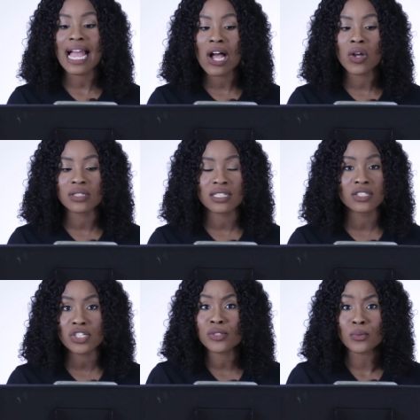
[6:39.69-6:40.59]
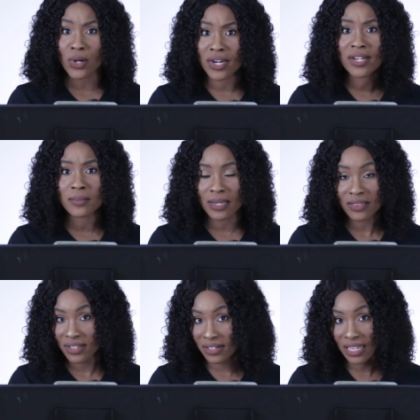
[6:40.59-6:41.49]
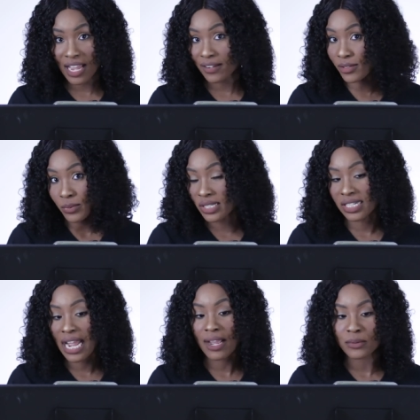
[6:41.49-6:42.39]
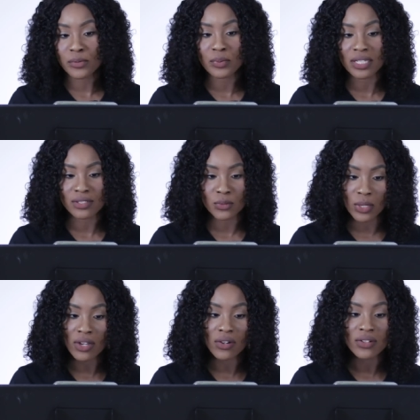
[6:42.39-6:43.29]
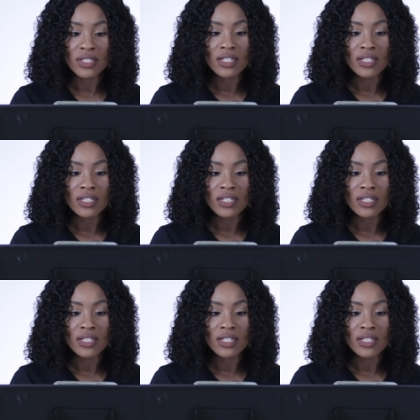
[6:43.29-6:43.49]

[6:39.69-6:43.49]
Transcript: out and just worried about their lives, which I would be as well.